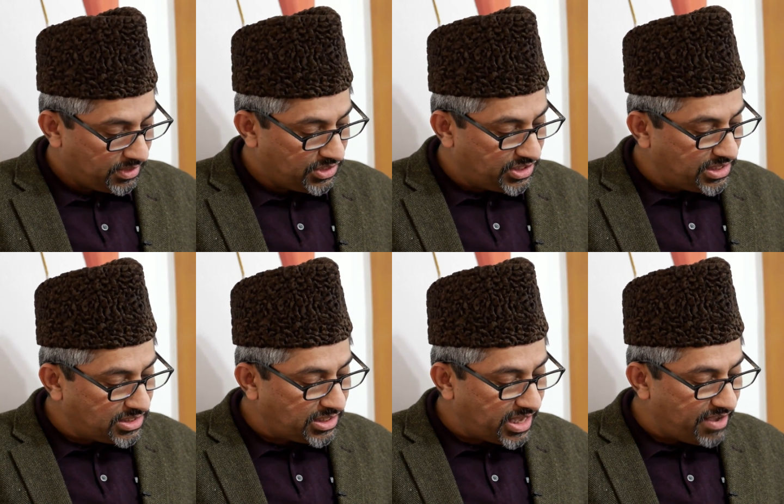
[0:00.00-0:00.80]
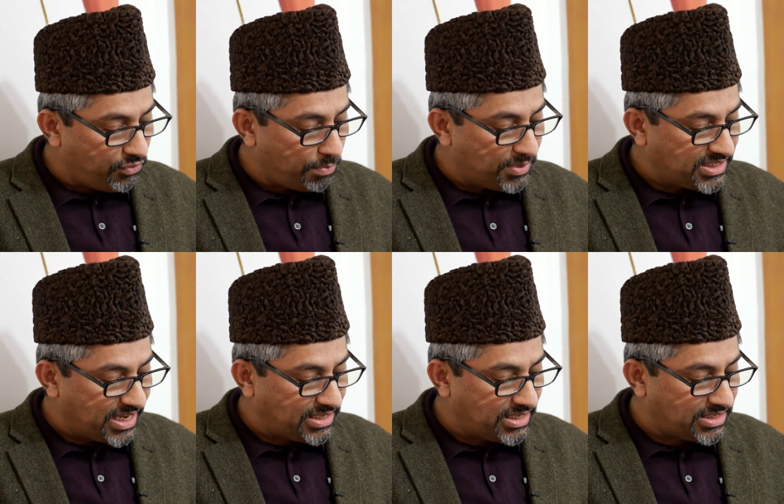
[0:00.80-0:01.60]
Jinns are therefore
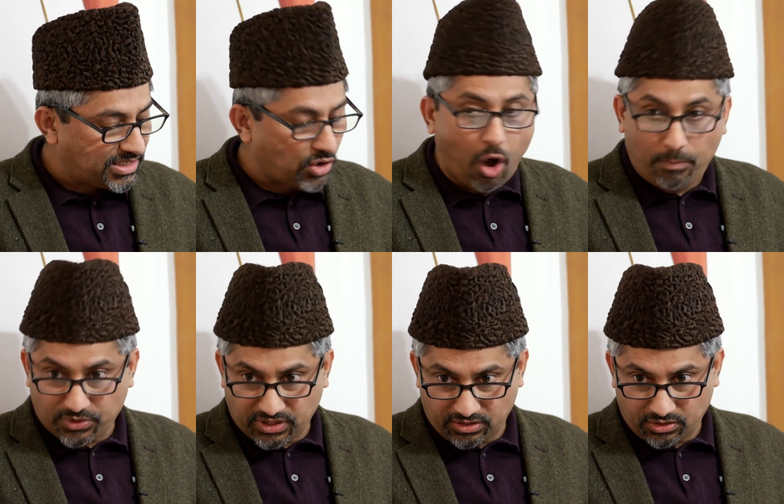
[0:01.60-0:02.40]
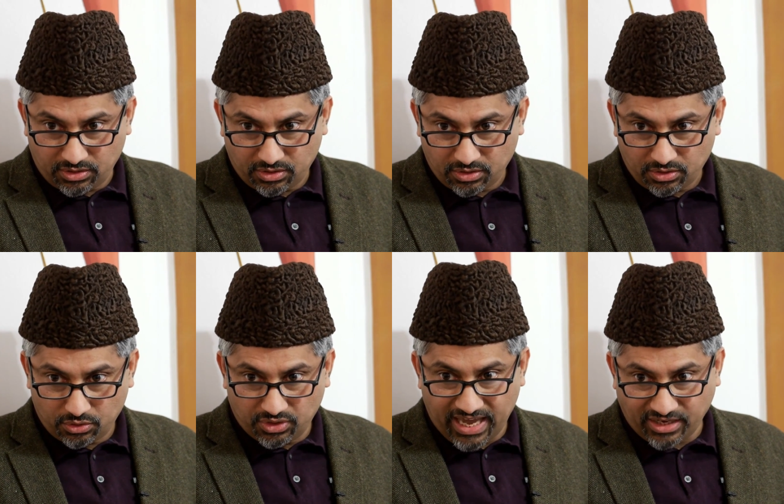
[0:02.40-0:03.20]
presented as opposites
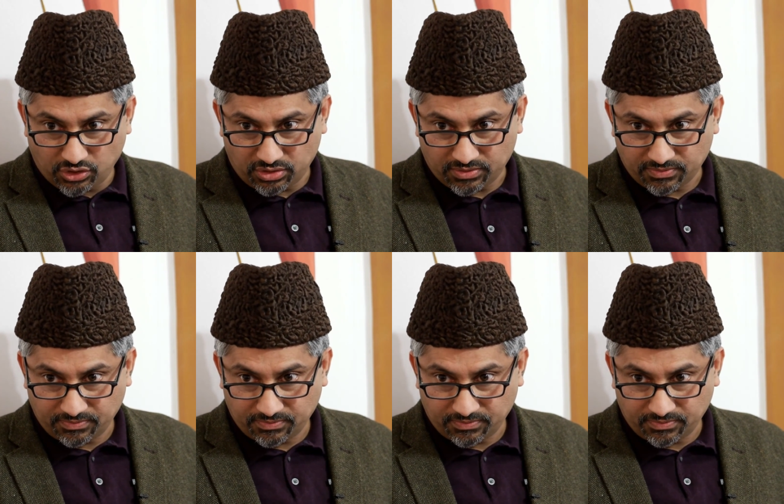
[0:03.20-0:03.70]
to the angels,